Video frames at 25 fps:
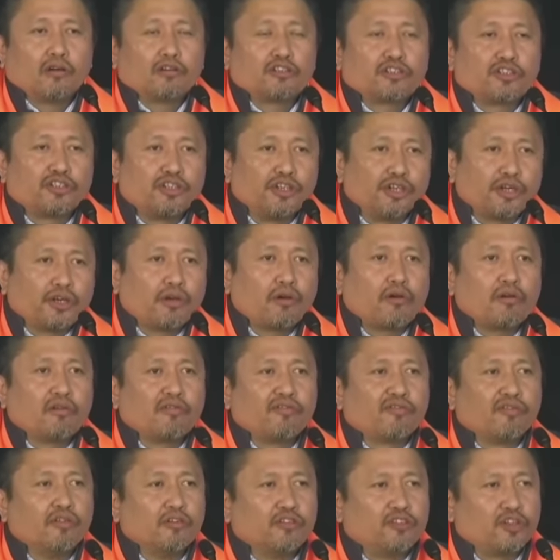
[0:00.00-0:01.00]
your
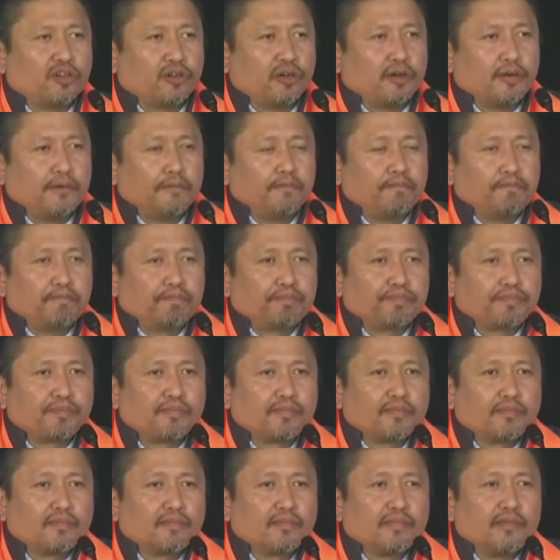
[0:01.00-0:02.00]
secured future,
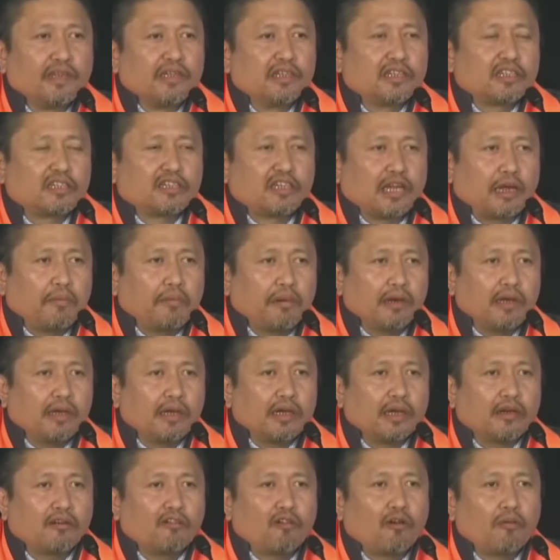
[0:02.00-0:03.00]

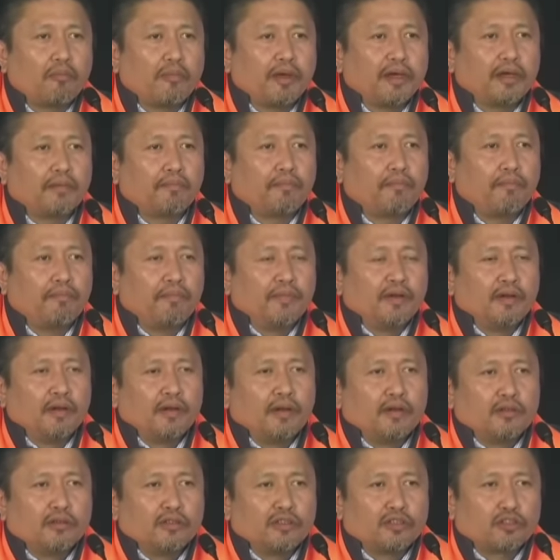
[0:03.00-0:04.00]
stable economic,
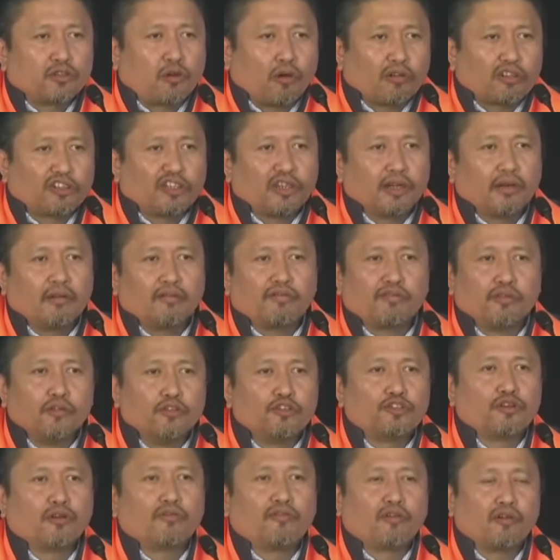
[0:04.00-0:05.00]
social
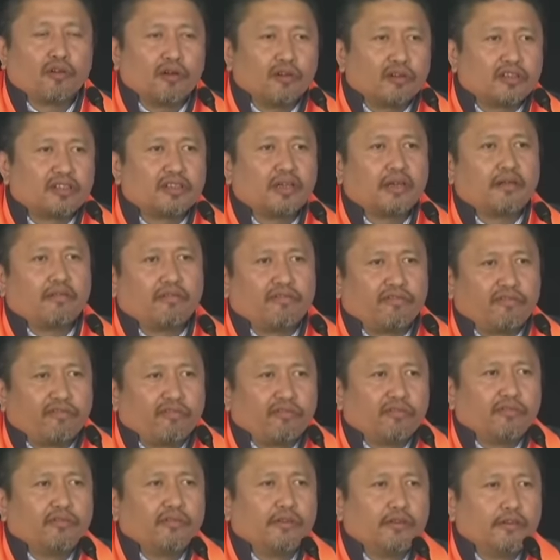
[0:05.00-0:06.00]
future for
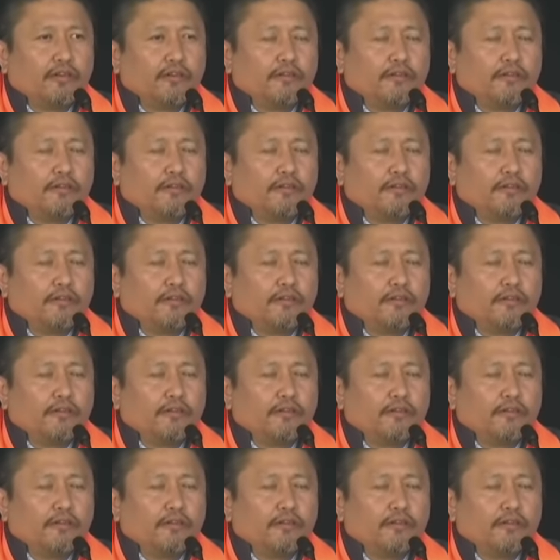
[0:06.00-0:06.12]
yourself.